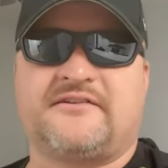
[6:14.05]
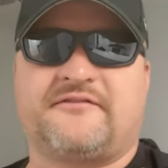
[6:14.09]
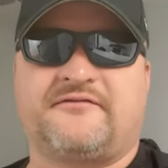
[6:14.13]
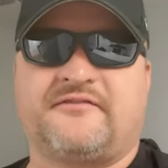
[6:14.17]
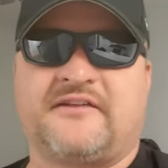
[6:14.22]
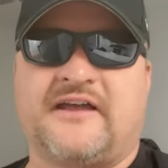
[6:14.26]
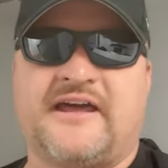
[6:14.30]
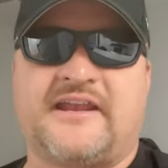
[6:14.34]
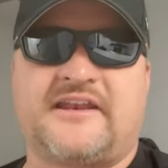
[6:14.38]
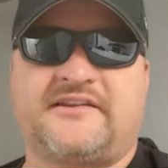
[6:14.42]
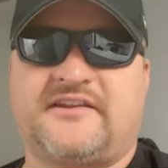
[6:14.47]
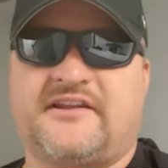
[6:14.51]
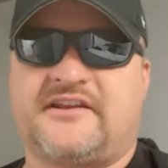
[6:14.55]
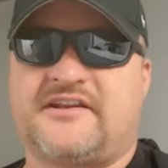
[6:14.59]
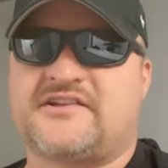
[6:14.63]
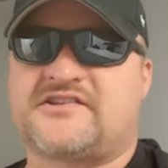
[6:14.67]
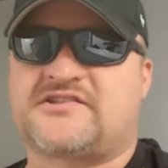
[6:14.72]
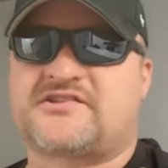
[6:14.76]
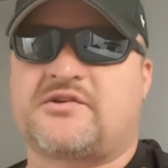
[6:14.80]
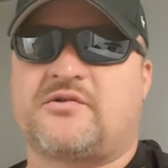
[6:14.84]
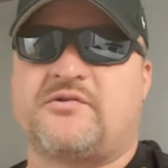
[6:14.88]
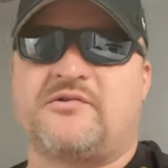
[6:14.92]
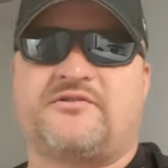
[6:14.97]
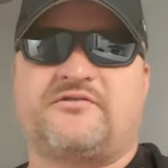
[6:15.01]
The flight
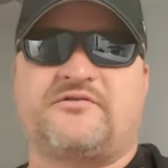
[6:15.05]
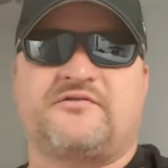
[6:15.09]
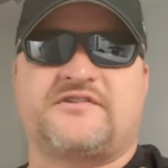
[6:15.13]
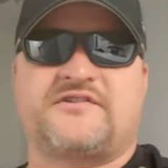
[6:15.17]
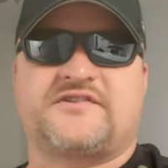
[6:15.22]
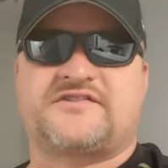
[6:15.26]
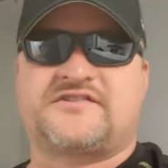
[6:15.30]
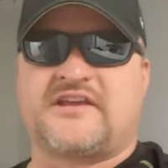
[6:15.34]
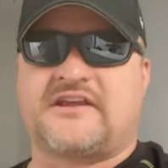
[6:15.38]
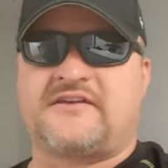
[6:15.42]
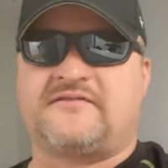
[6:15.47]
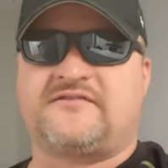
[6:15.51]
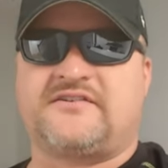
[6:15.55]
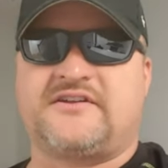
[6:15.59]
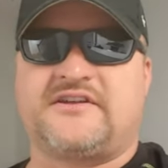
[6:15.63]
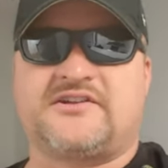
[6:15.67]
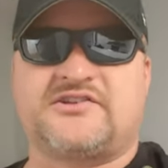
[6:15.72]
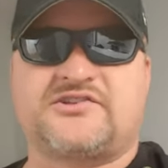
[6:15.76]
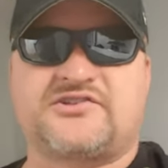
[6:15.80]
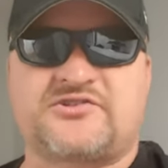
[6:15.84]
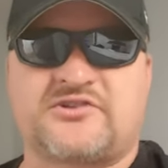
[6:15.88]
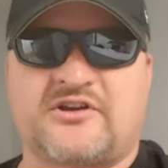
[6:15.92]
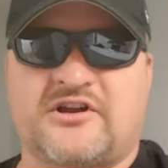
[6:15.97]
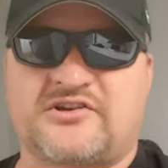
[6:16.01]
attendant's going through the safety
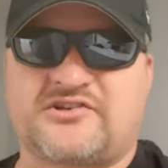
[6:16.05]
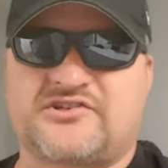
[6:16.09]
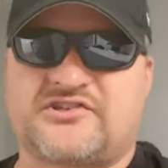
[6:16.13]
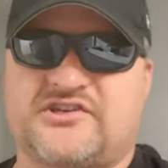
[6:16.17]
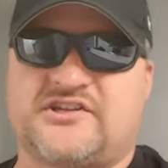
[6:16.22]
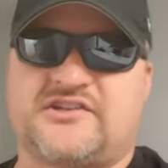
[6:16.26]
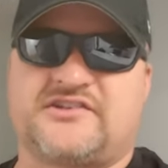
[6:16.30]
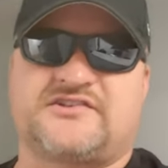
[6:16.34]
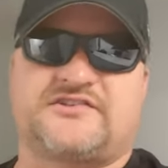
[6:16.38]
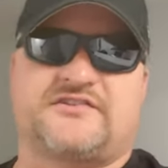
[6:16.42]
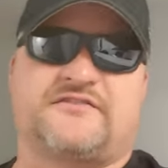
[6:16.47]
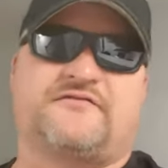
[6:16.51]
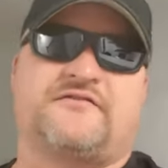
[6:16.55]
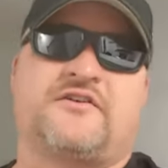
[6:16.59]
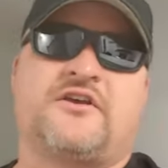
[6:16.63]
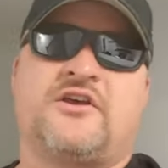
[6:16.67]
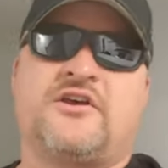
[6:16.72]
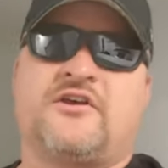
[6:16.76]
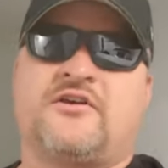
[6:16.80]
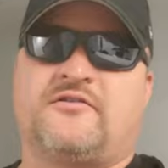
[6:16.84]
instructions of,